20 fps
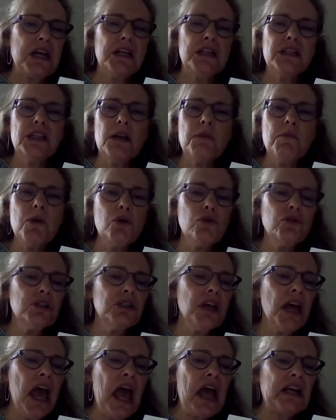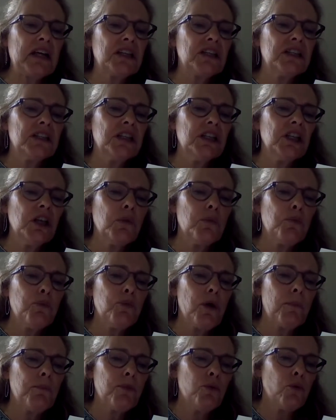is a most excellent
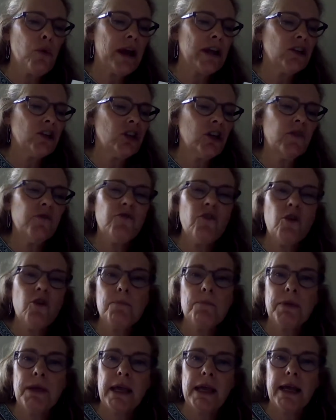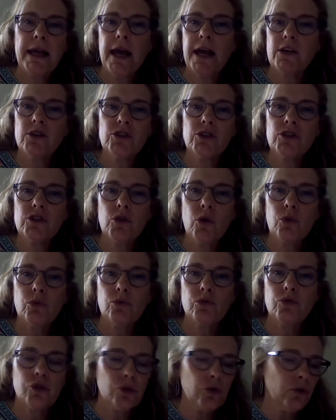preparation for being a
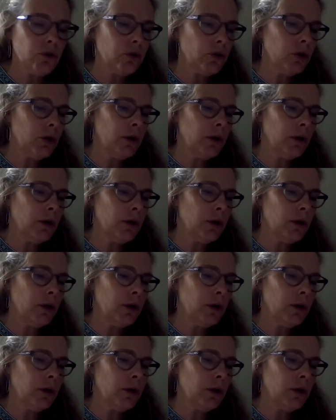soldier.